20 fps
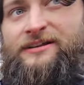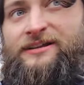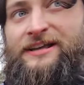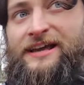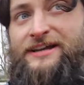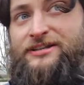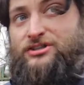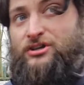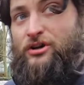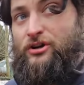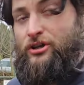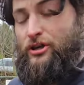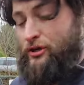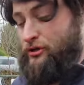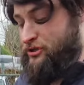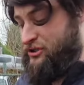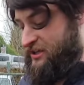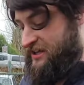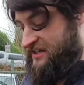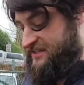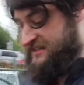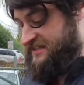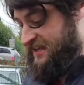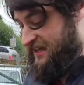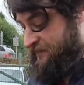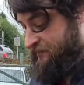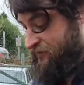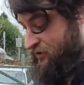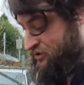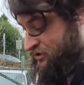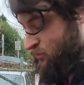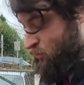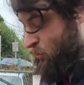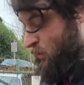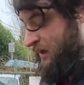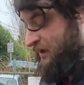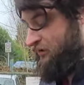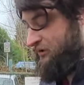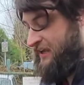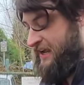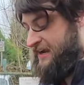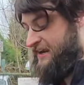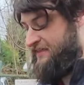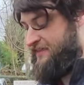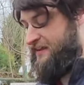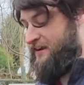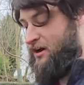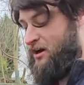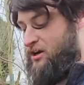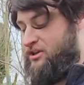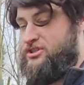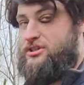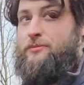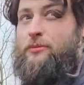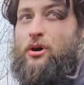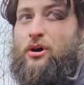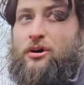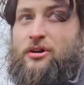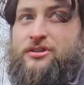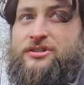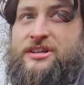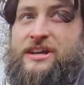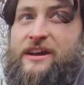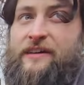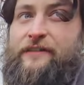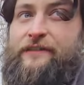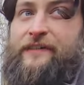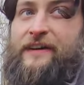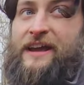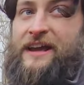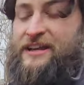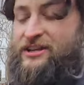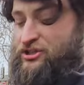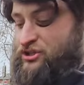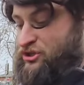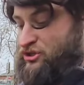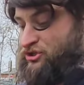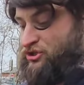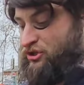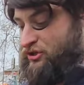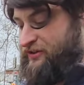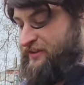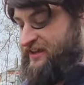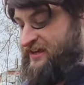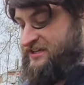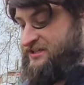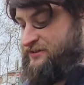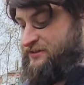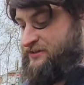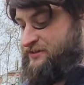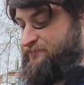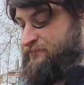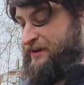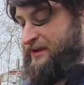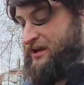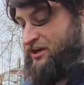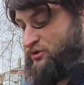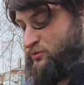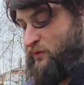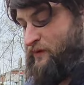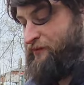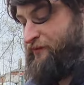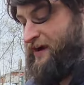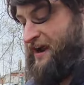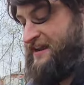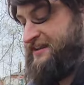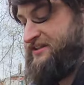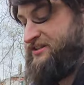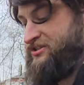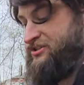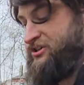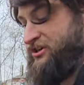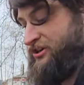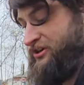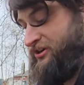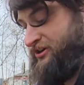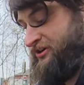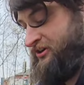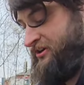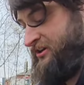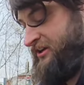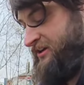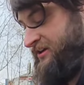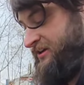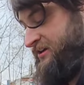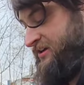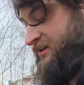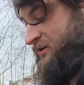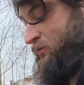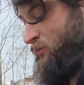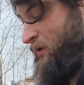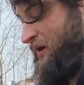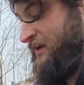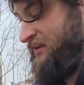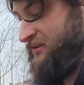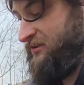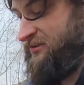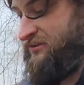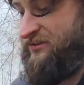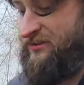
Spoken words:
Yeah, so usually Steve doesn't weld anything automotive. He's just done this because we're friends, and well,